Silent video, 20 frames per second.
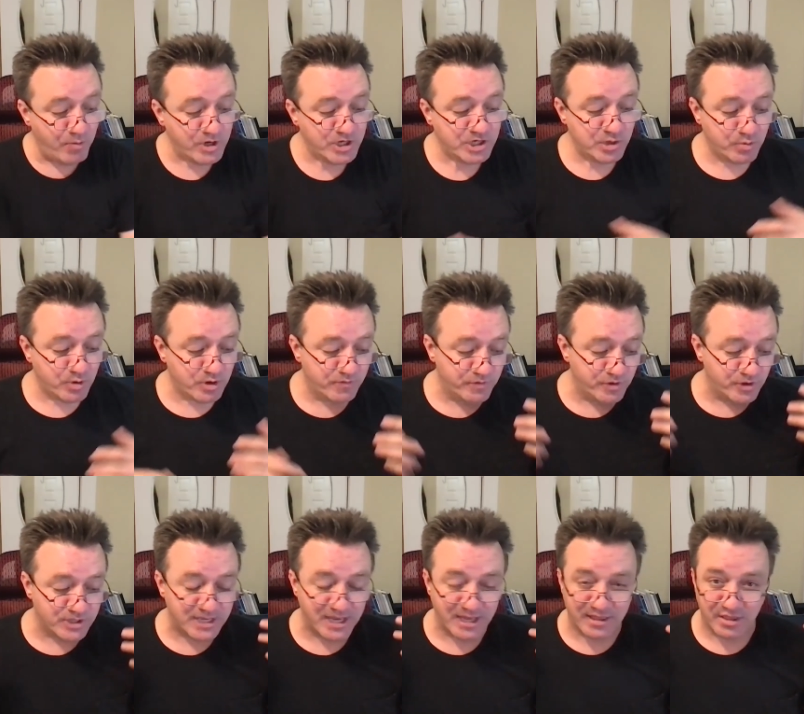wish you would have
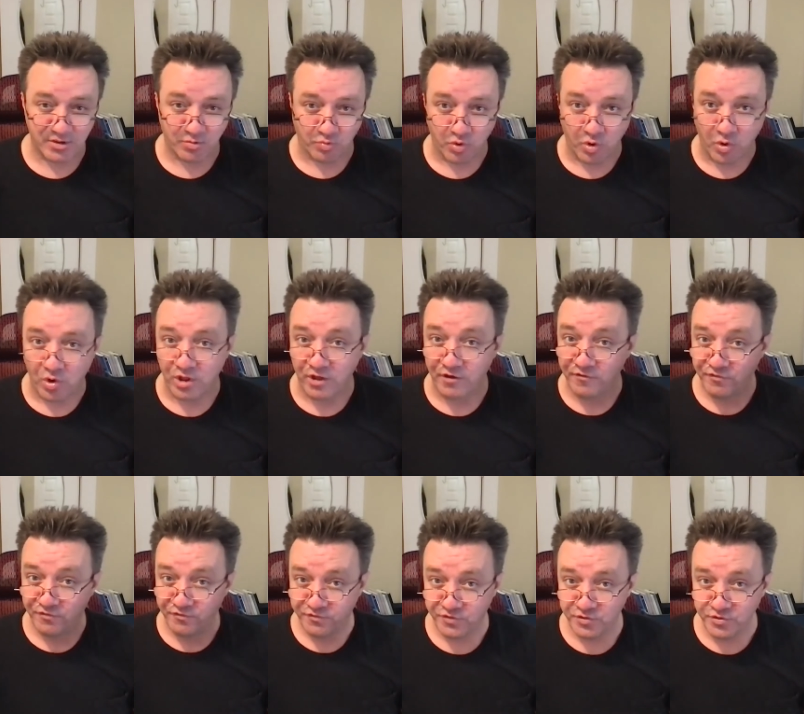looked at the role of
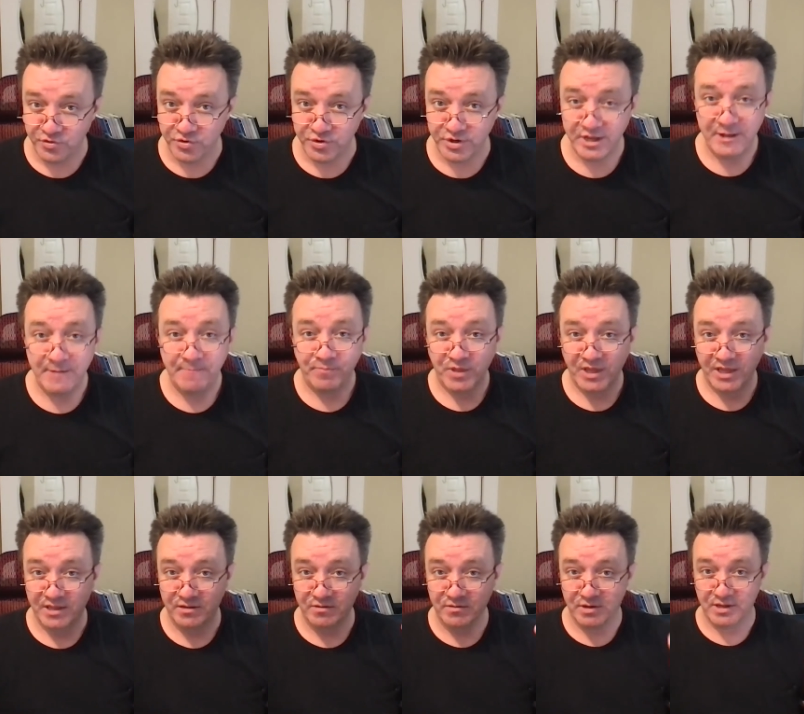food
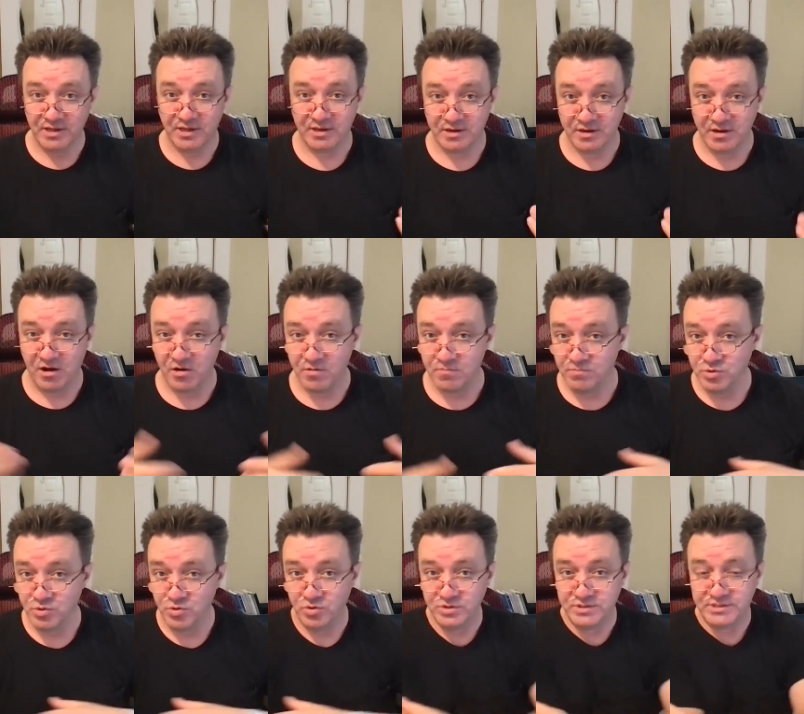in our
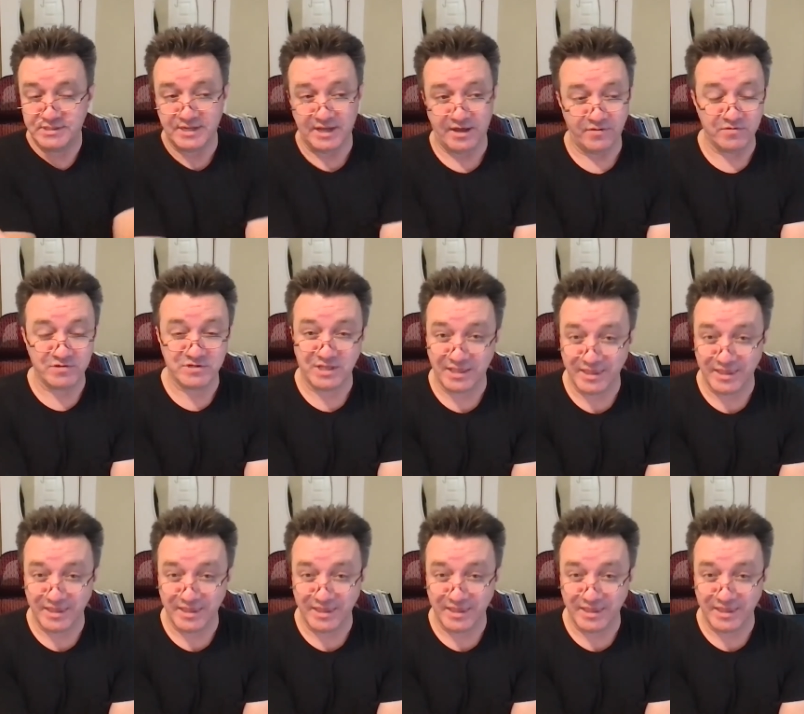moods. There's a